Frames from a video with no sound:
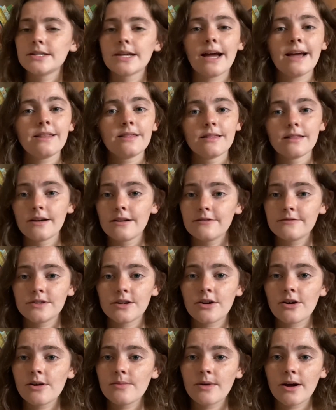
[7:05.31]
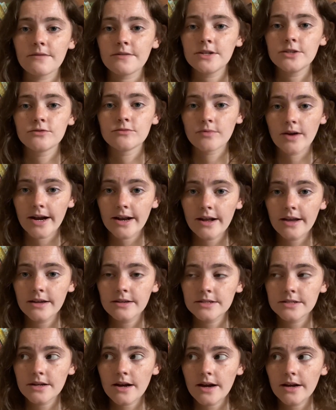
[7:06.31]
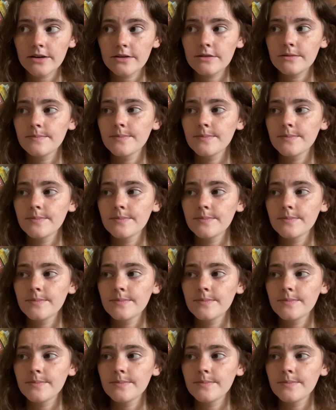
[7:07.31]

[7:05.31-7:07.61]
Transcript: I love Tara Mafi's writing style.